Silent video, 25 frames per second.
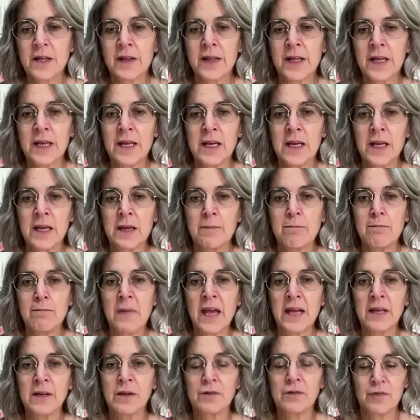the
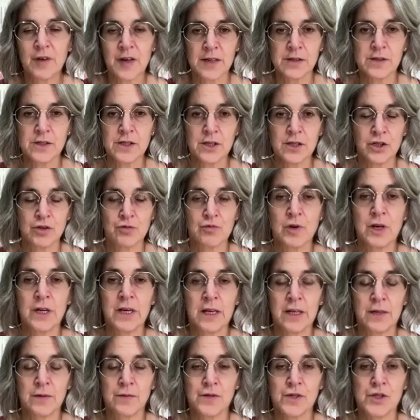main advantage
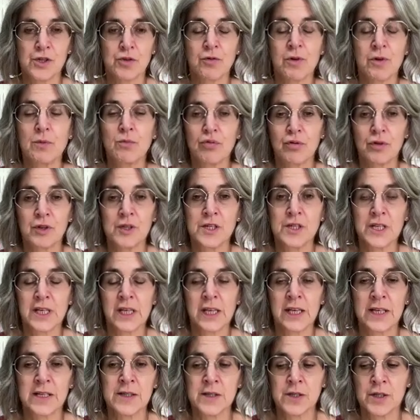really of screen
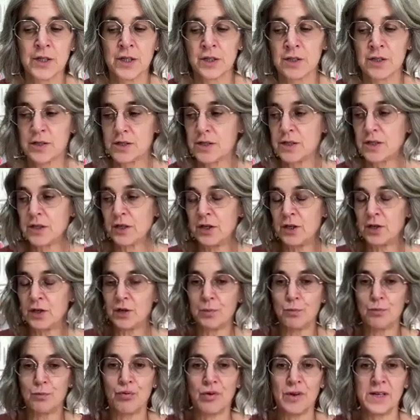printing is that you
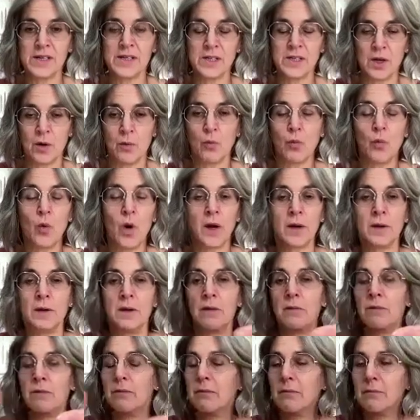can print up
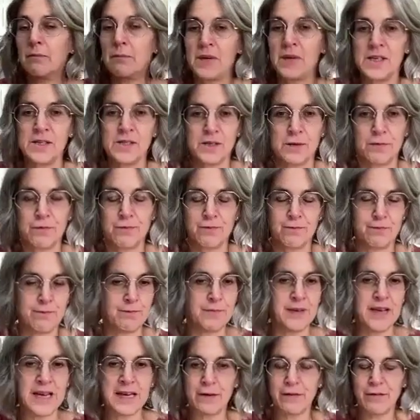one piece of
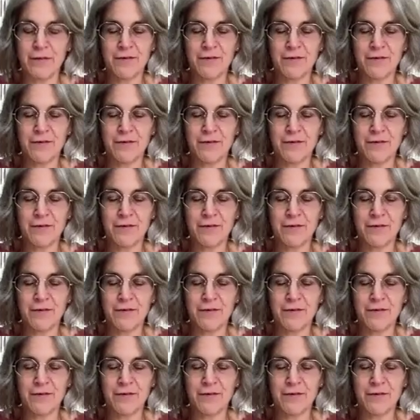big